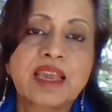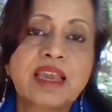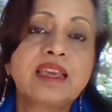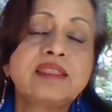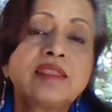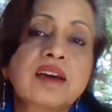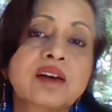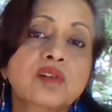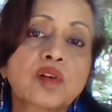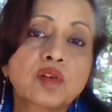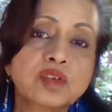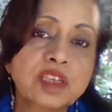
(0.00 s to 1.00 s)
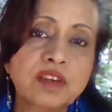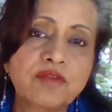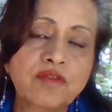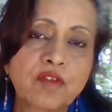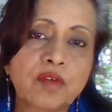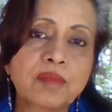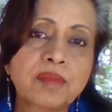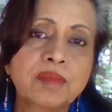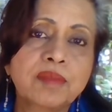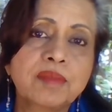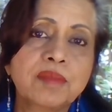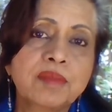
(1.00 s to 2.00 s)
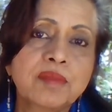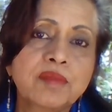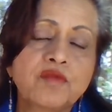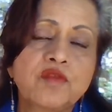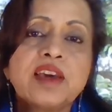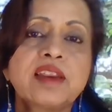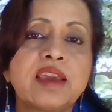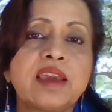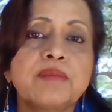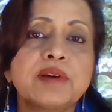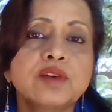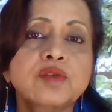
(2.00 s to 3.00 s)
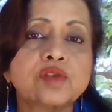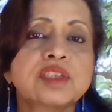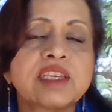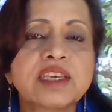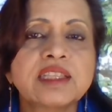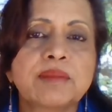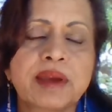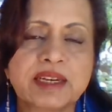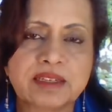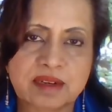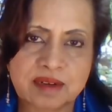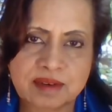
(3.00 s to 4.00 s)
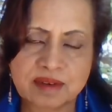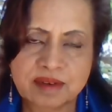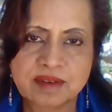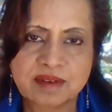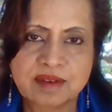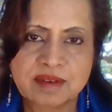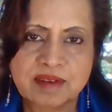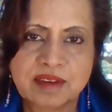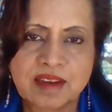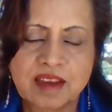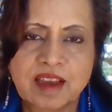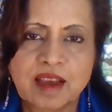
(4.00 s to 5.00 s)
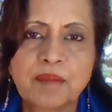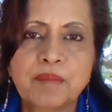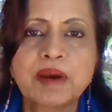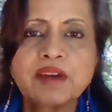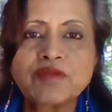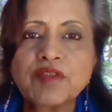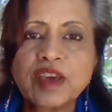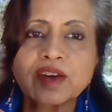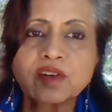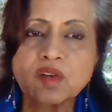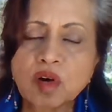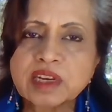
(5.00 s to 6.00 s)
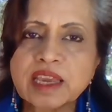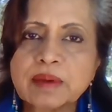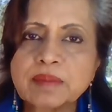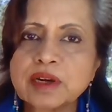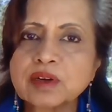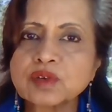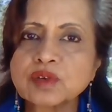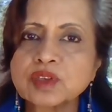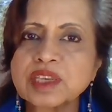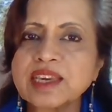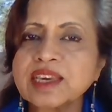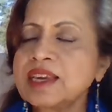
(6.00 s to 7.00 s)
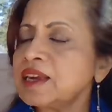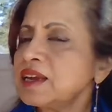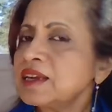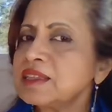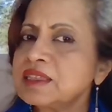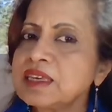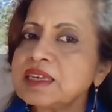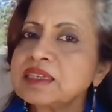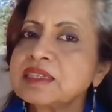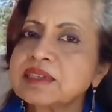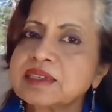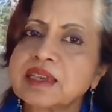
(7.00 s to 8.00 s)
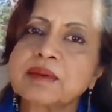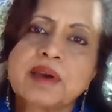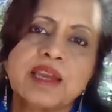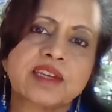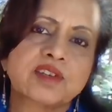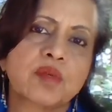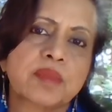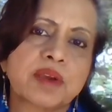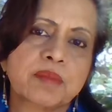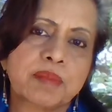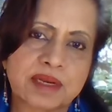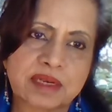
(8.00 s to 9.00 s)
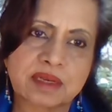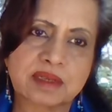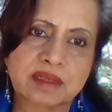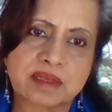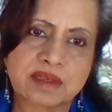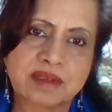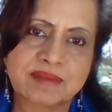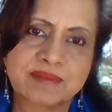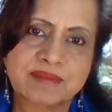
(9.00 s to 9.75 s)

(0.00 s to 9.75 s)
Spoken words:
In the grosser form, we are able to see the matter, but we are not able to see these subatomic particles.